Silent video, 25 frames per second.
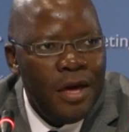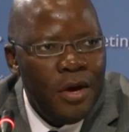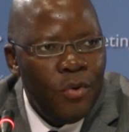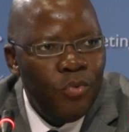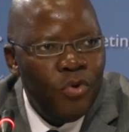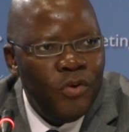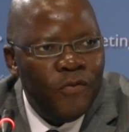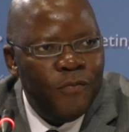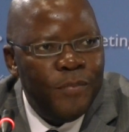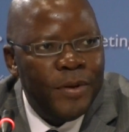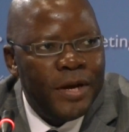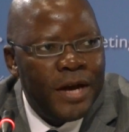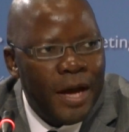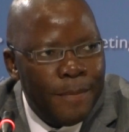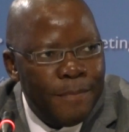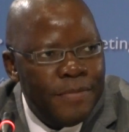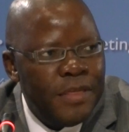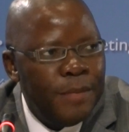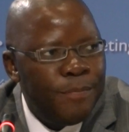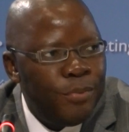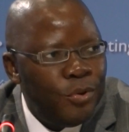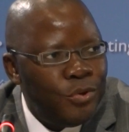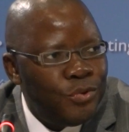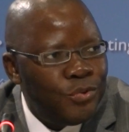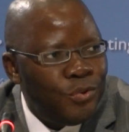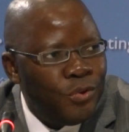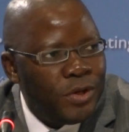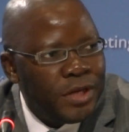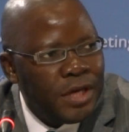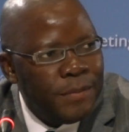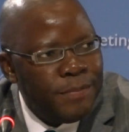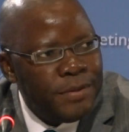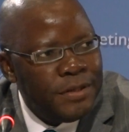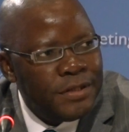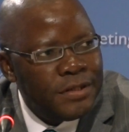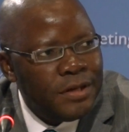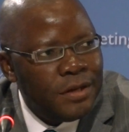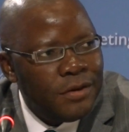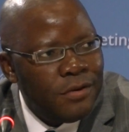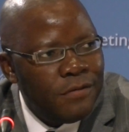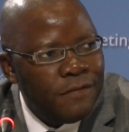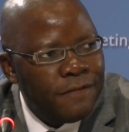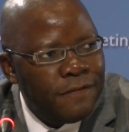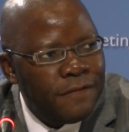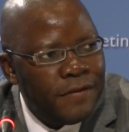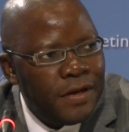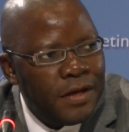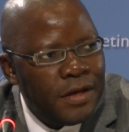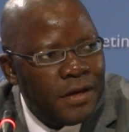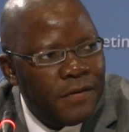we've become the pothole capital
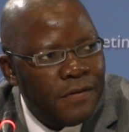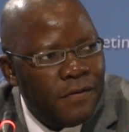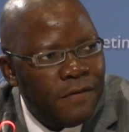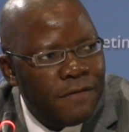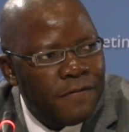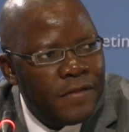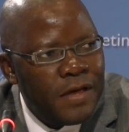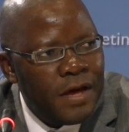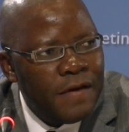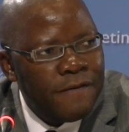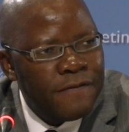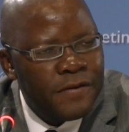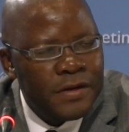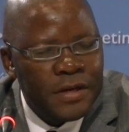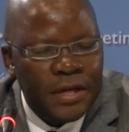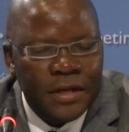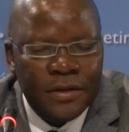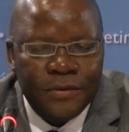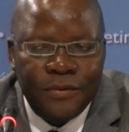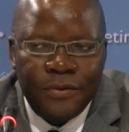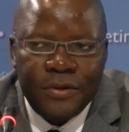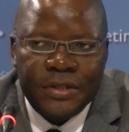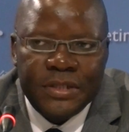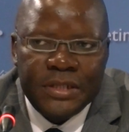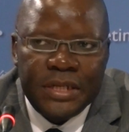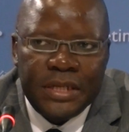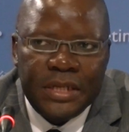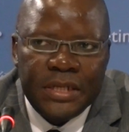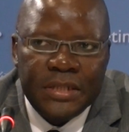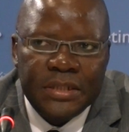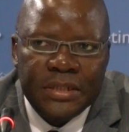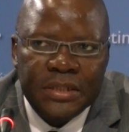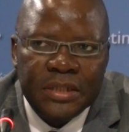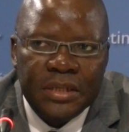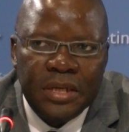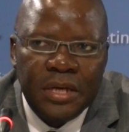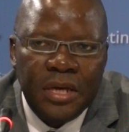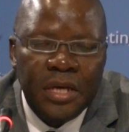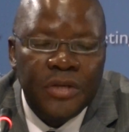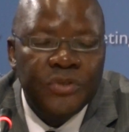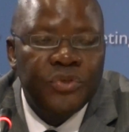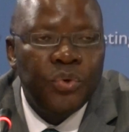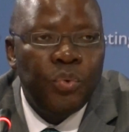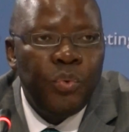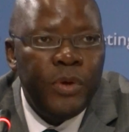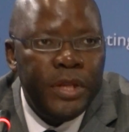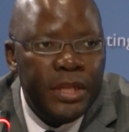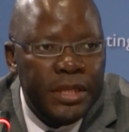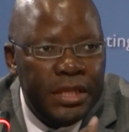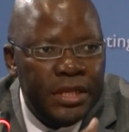of the African continent. So
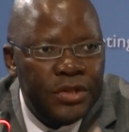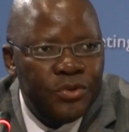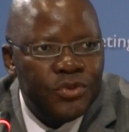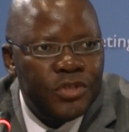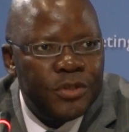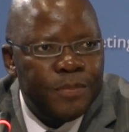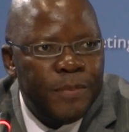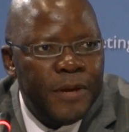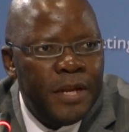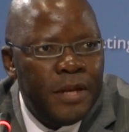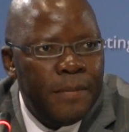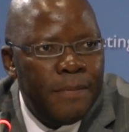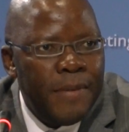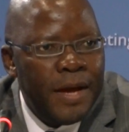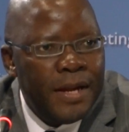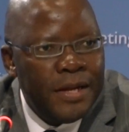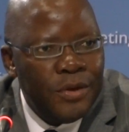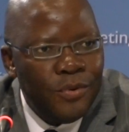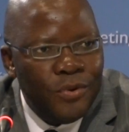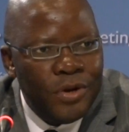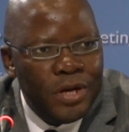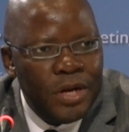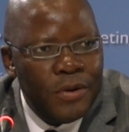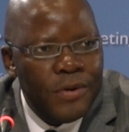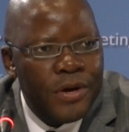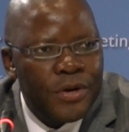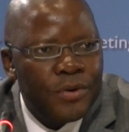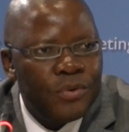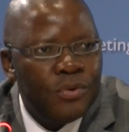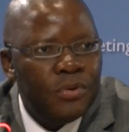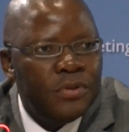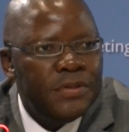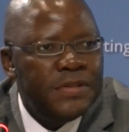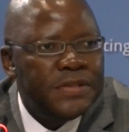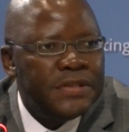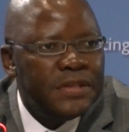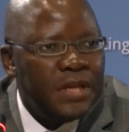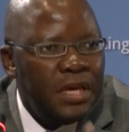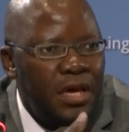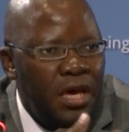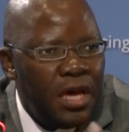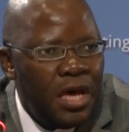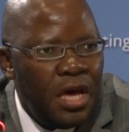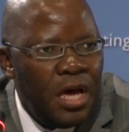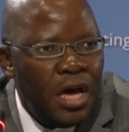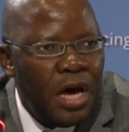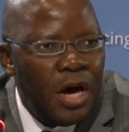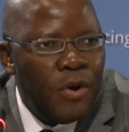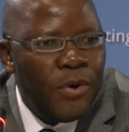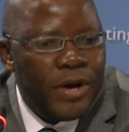we need to spend money on our roads,
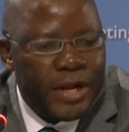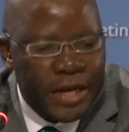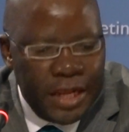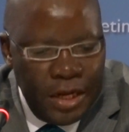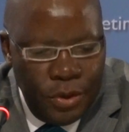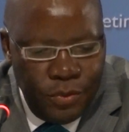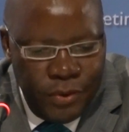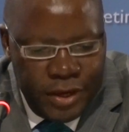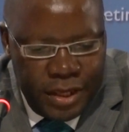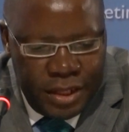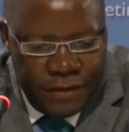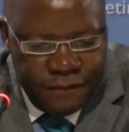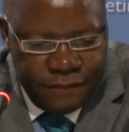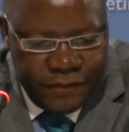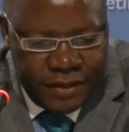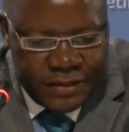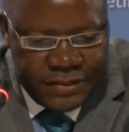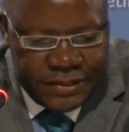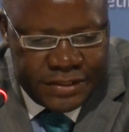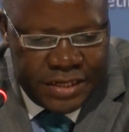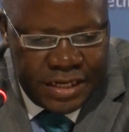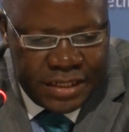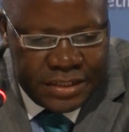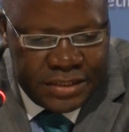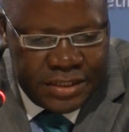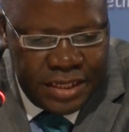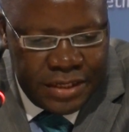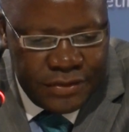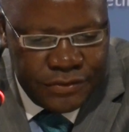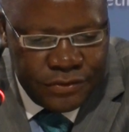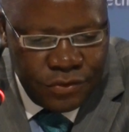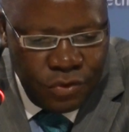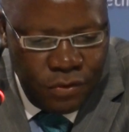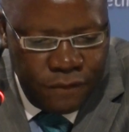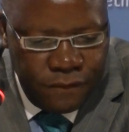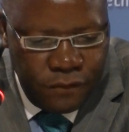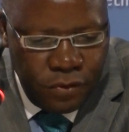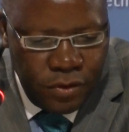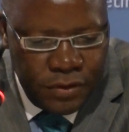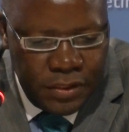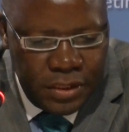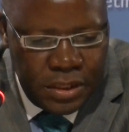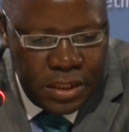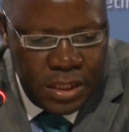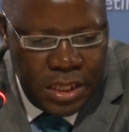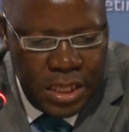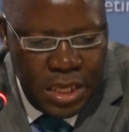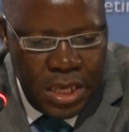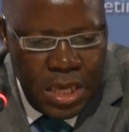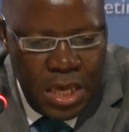our railway infrastructure, and so forth.
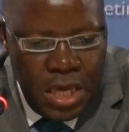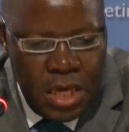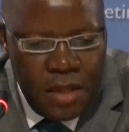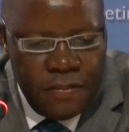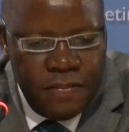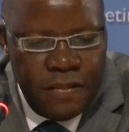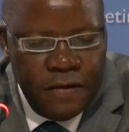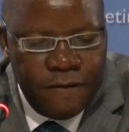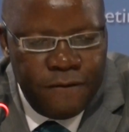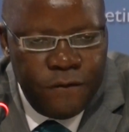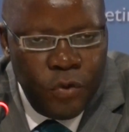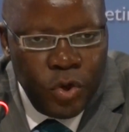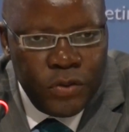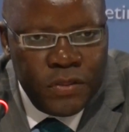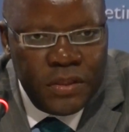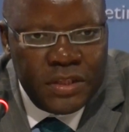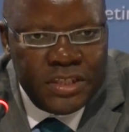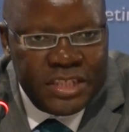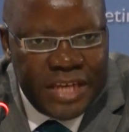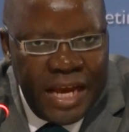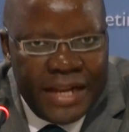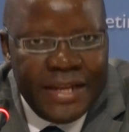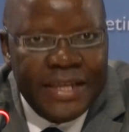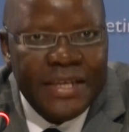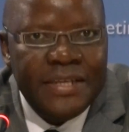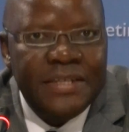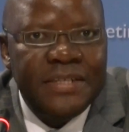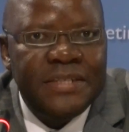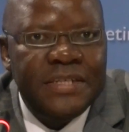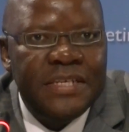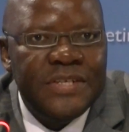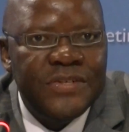The fourth challenge